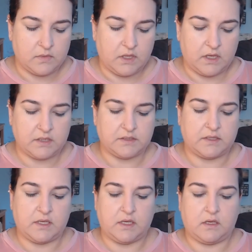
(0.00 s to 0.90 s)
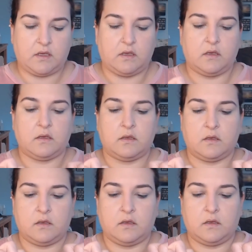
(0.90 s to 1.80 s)
is the
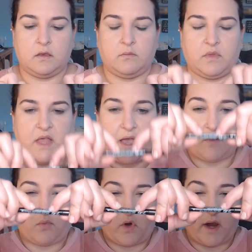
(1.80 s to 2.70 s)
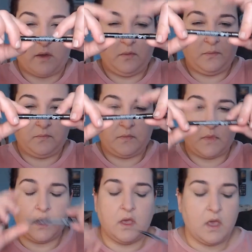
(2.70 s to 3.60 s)
black brown,
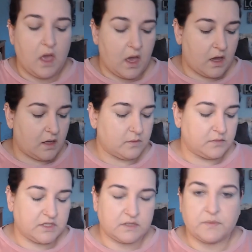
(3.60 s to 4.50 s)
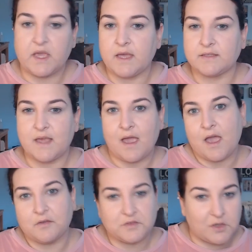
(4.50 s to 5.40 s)
just because I
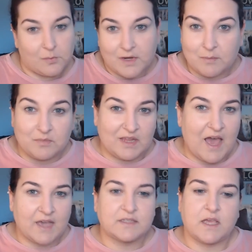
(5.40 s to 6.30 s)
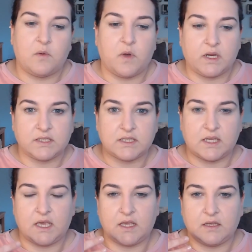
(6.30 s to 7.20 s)
have so many blacks. I wanted to
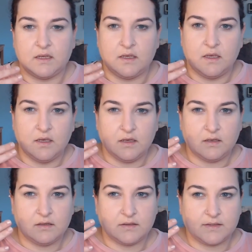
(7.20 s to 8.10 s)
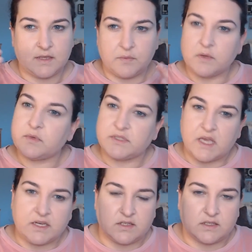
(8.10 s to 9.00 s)
get something
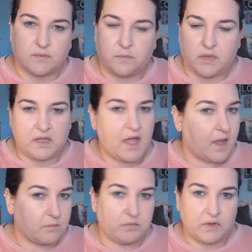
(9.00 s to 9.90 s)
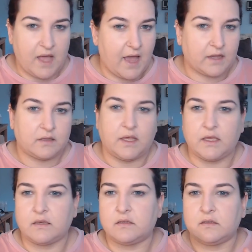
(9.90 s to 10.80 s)
besides just black,
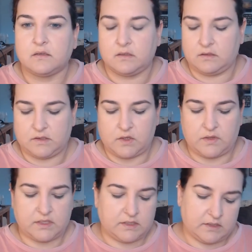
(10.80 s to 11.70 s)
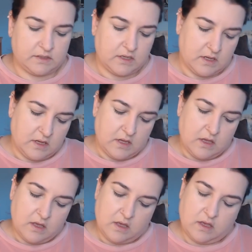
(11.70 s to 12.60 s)
like, so this is
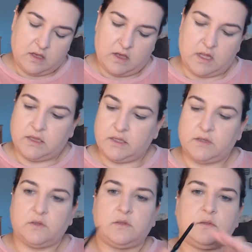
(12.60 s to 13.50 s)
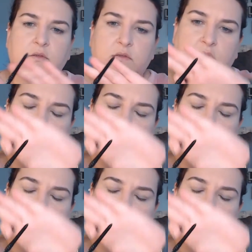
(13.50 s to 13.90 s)
a little, I